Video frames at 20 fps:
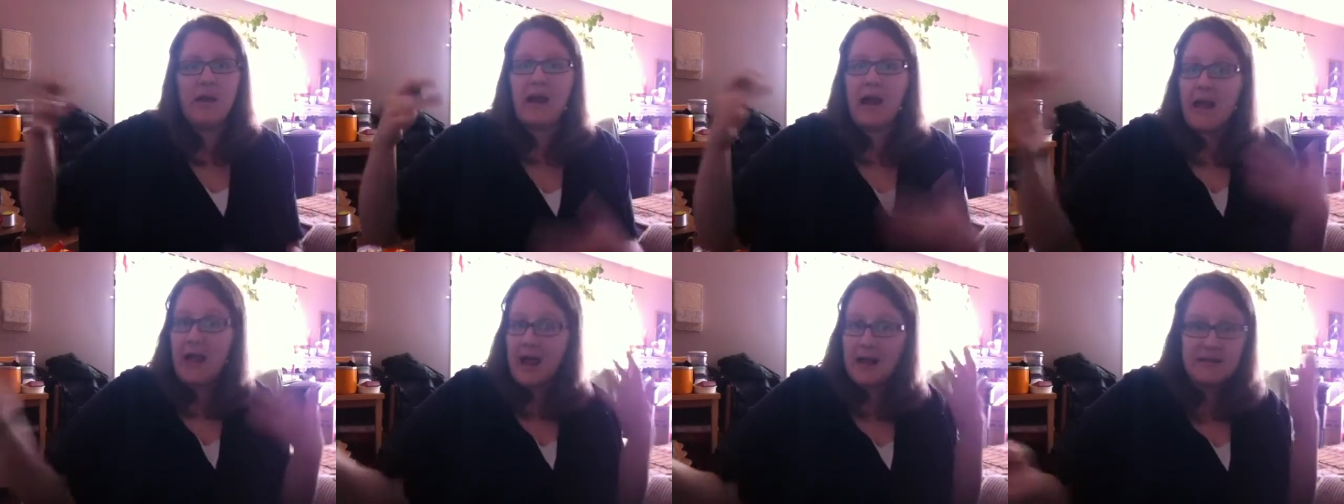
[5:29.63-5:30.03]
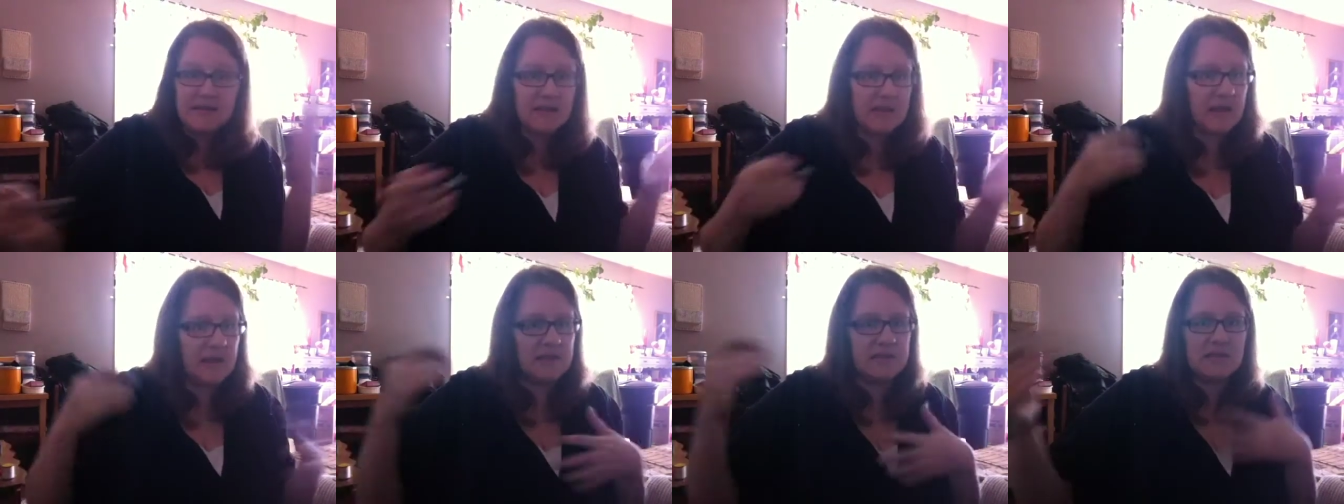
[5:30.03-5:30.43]
and i asked
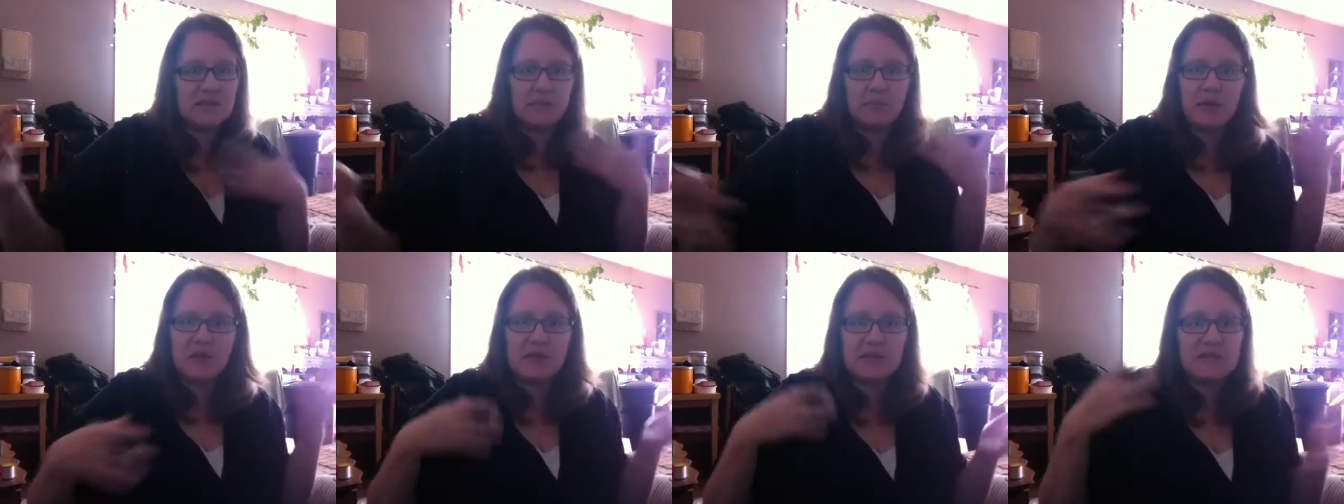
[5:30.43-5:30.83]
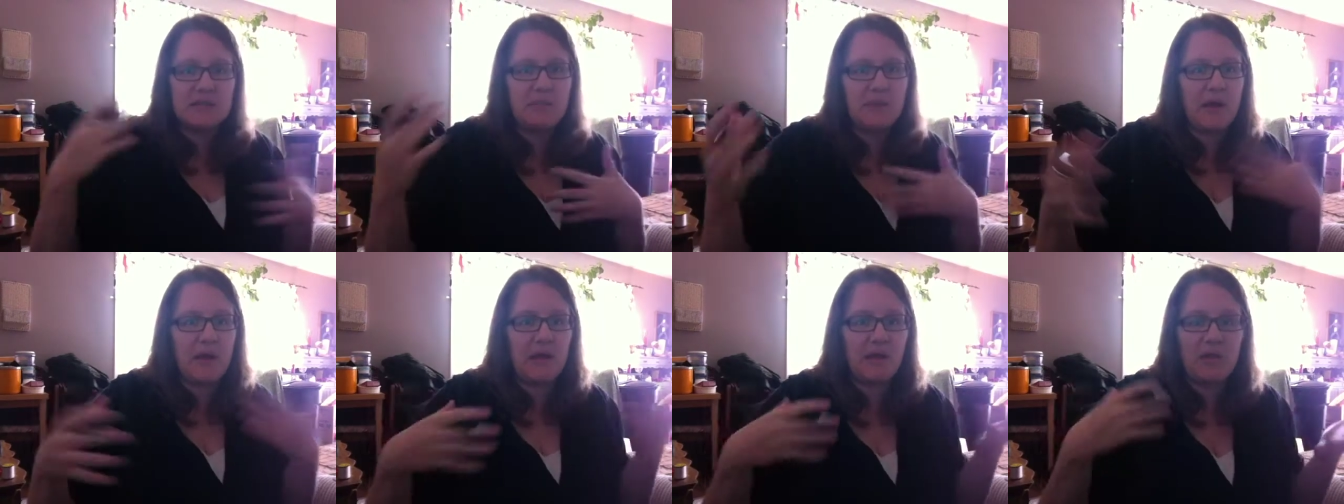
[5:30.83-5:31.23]
the kids to
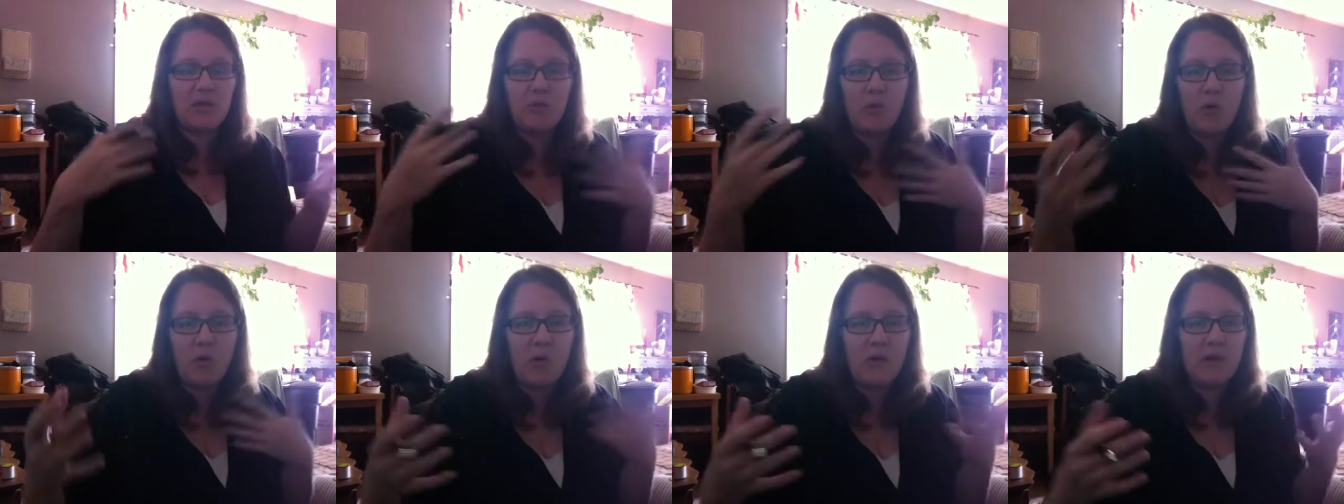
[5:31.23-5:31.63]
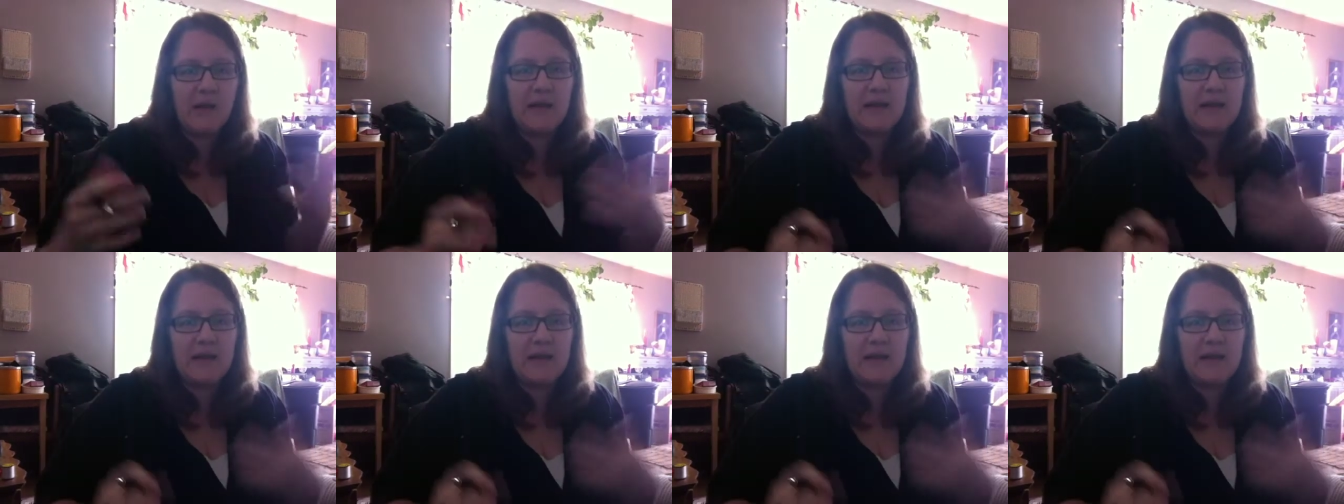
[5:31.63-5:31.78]
participate and throw out